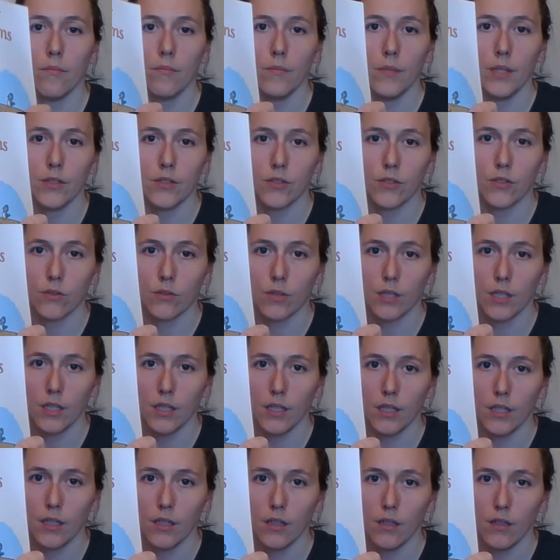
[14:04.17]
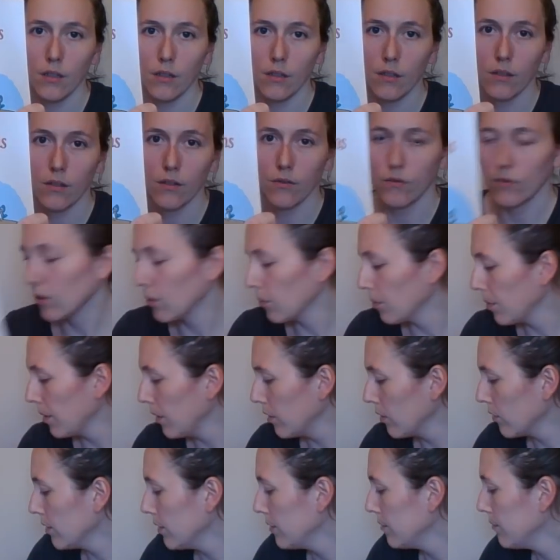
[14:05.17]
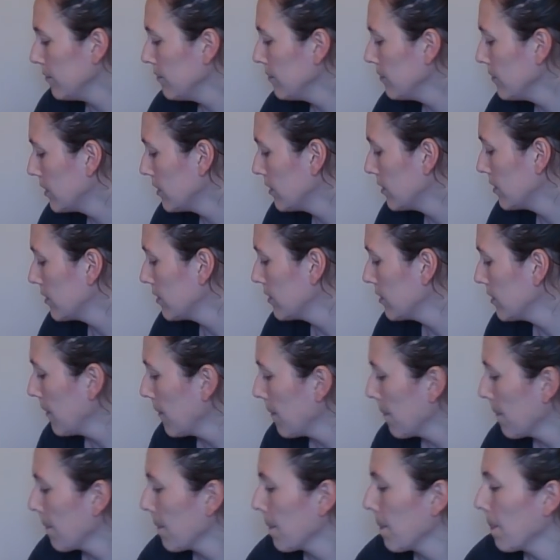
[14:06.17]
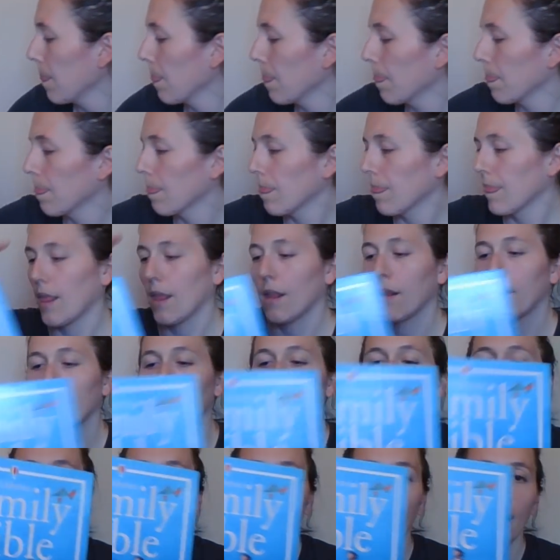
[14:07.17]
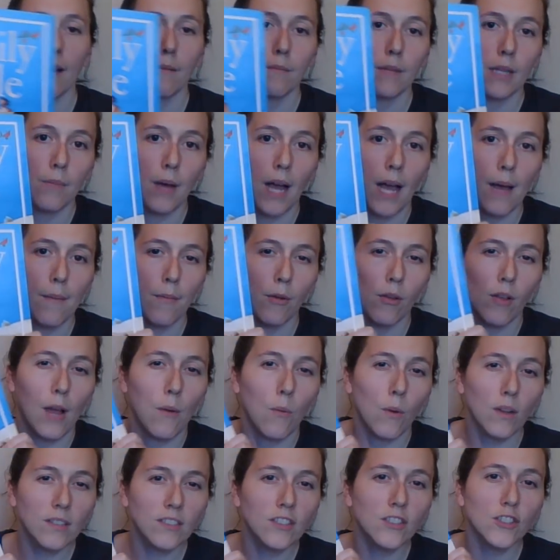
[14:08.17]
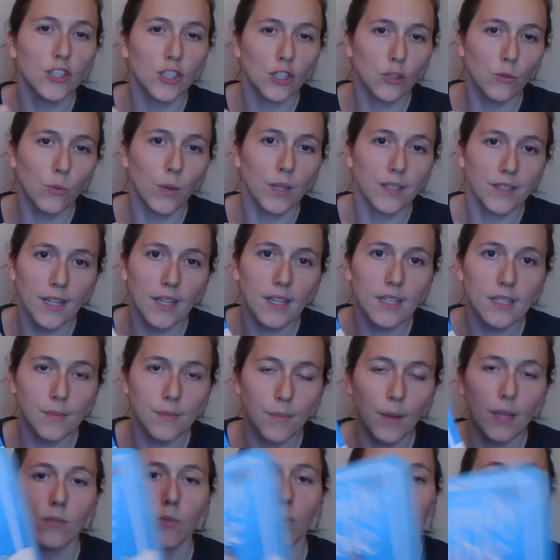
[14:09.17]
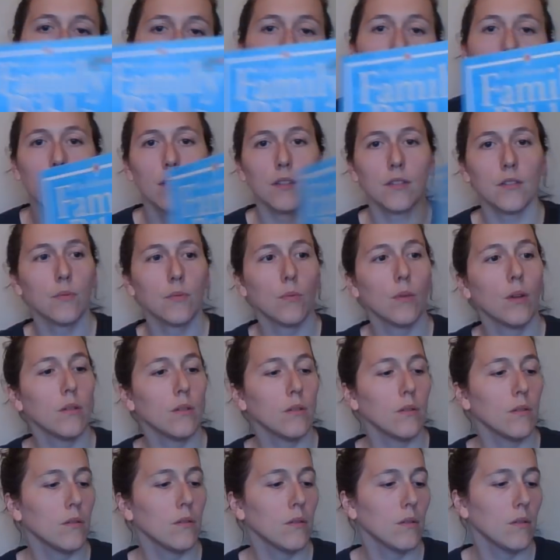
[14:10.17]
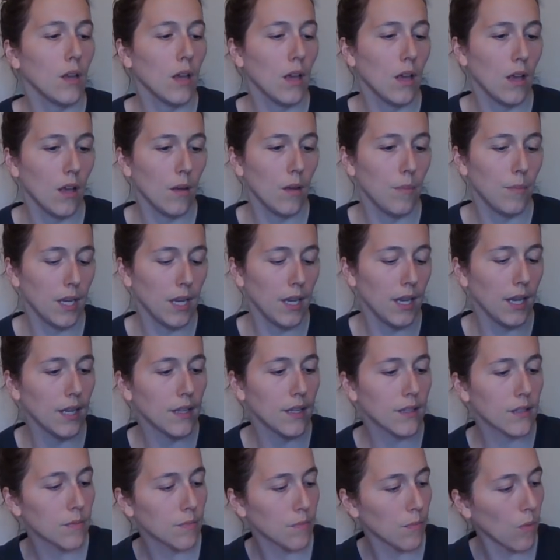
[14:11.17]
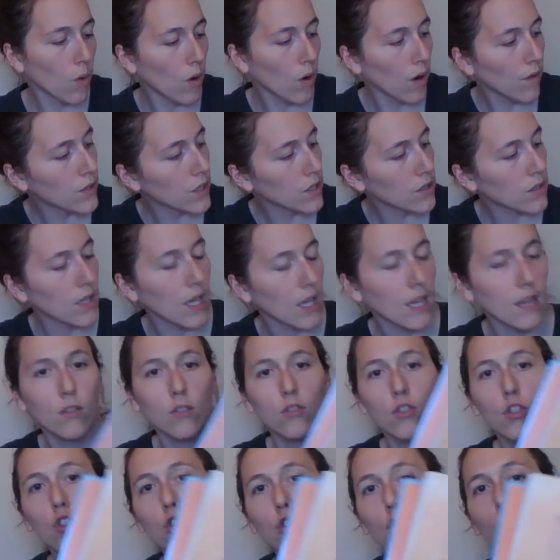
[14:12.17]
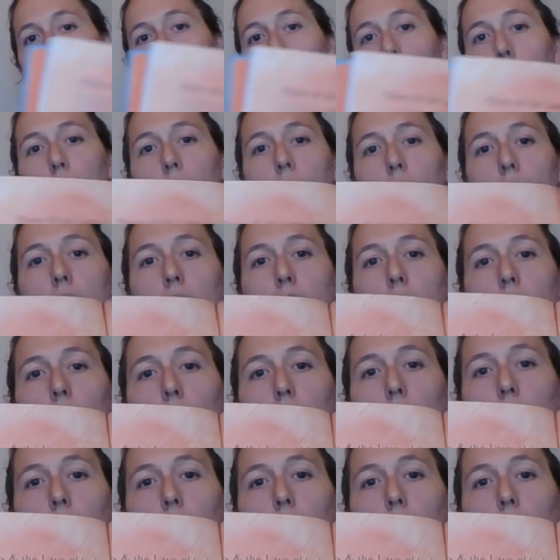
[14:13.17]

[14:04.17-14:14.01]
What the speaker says: History, Little Pilgrims, the Family Bible. I wasn't sure what to expect when I bought this one, but it is more of just like the stories.